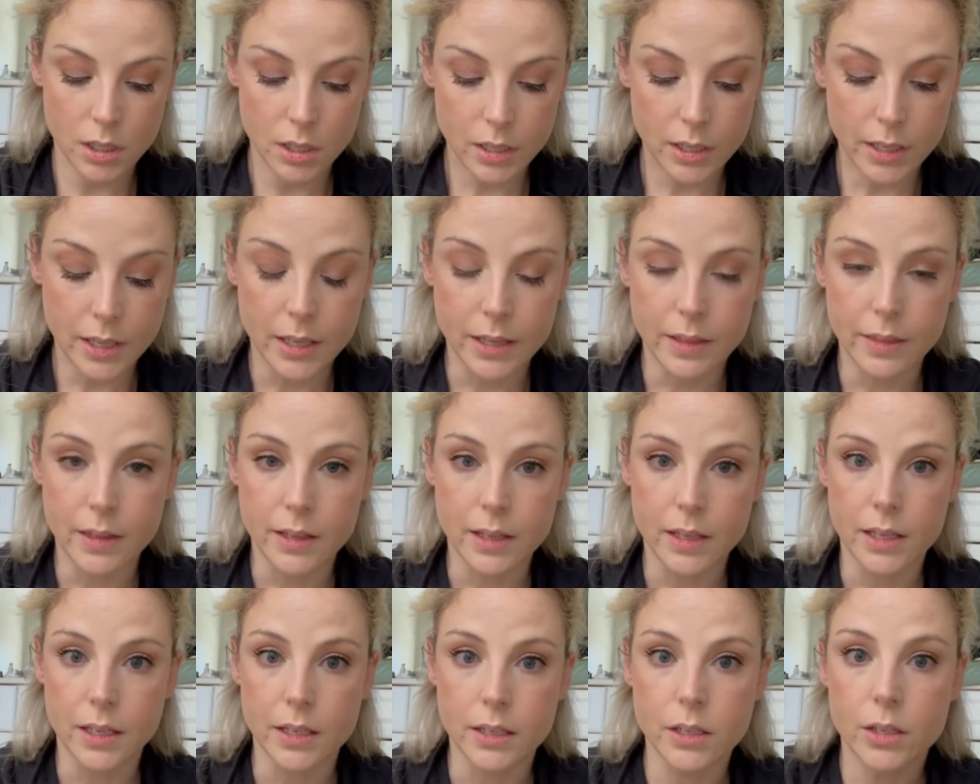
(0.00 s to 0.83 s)
and
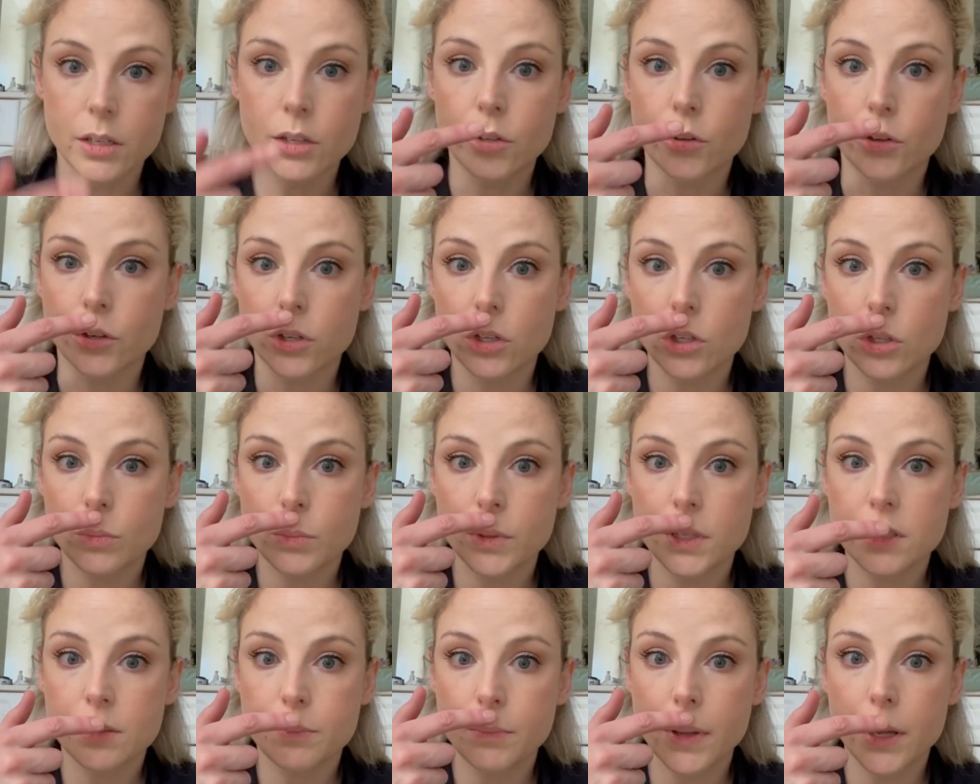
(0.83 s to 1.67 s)
then your
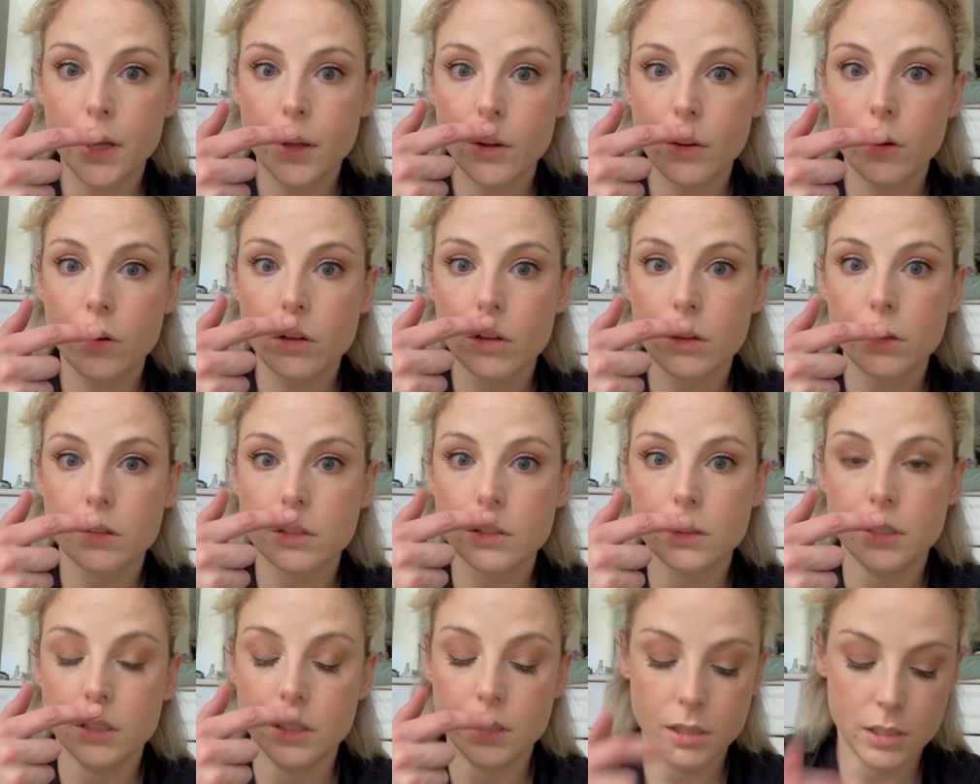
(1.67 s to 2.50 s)
cupid's bow,
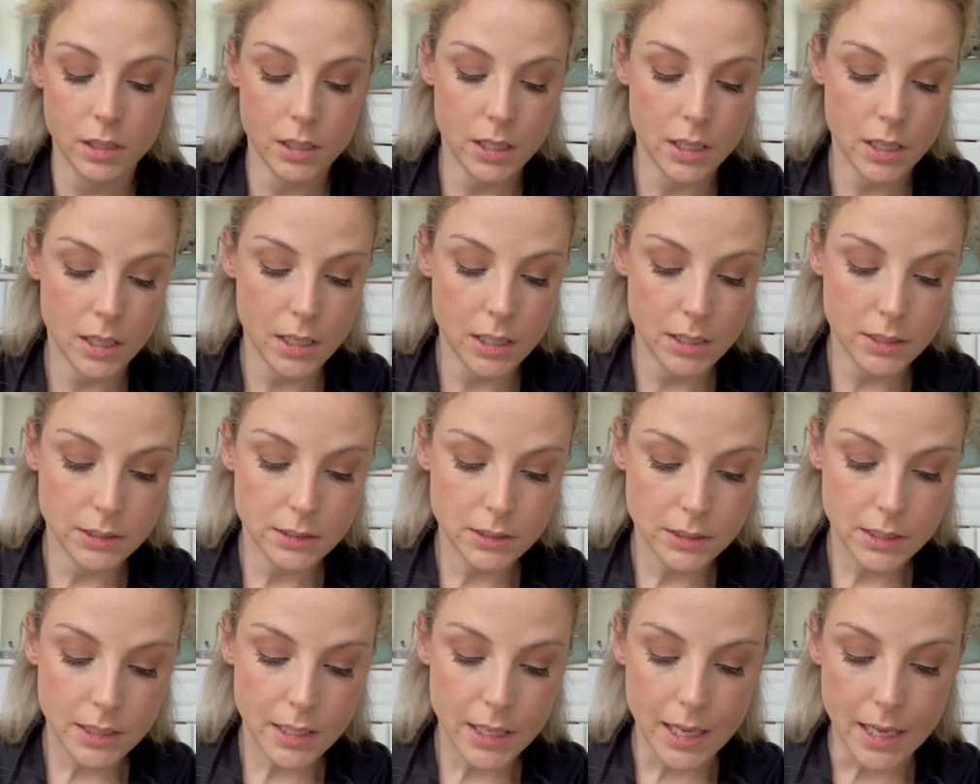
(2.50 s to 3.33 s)

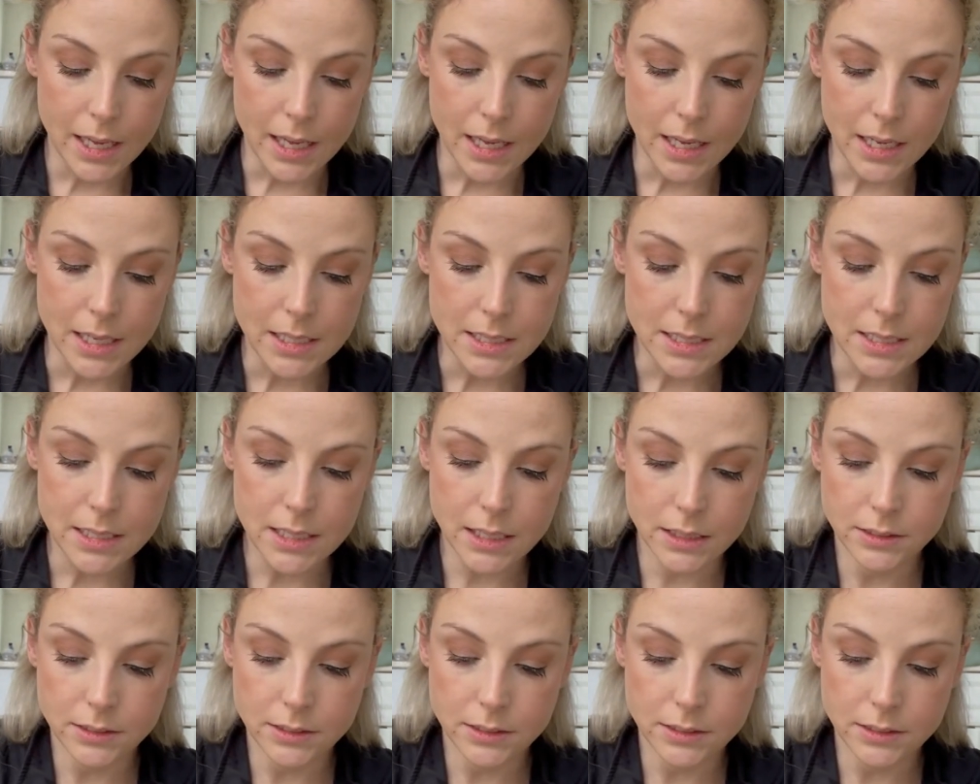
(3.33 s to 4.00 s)
and